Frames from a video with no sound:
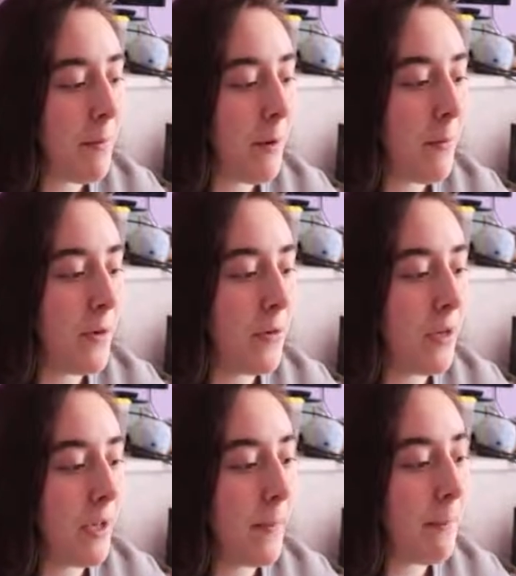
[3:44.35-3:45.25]
but when you
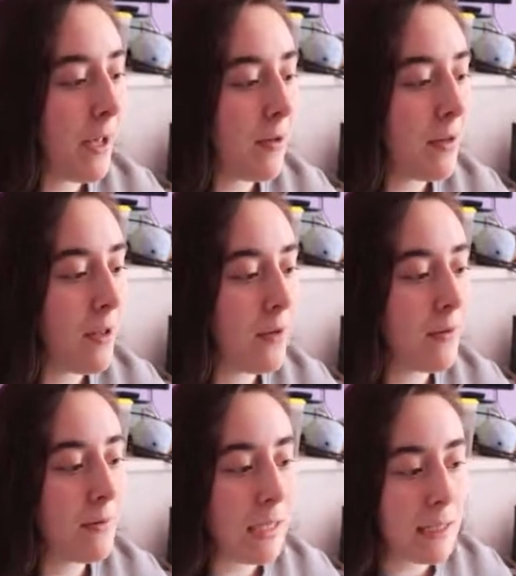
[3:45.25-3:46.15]
look at
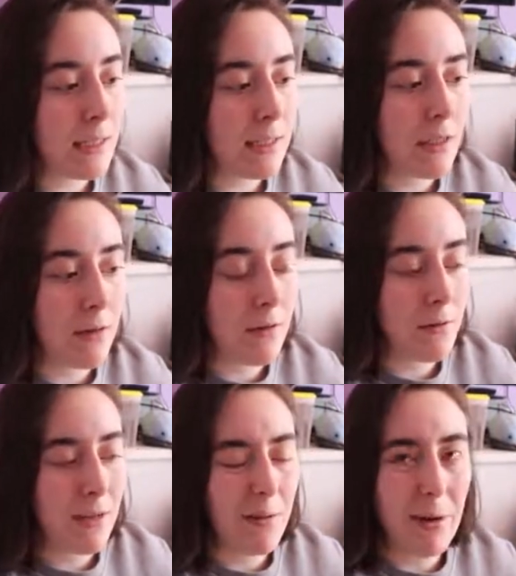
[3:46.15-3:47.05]
Paolo, it's still
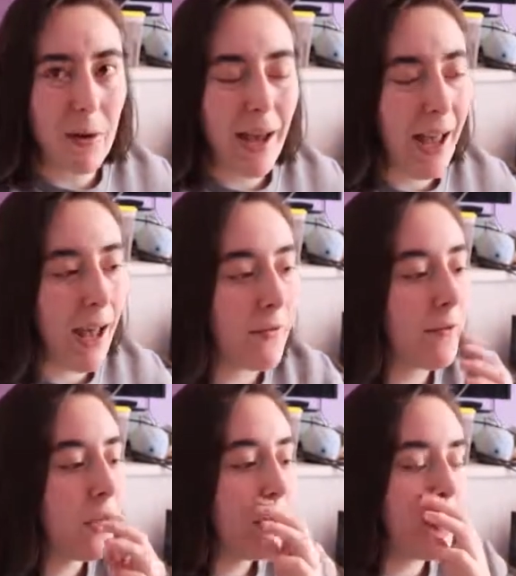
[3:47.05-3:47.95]
only about half.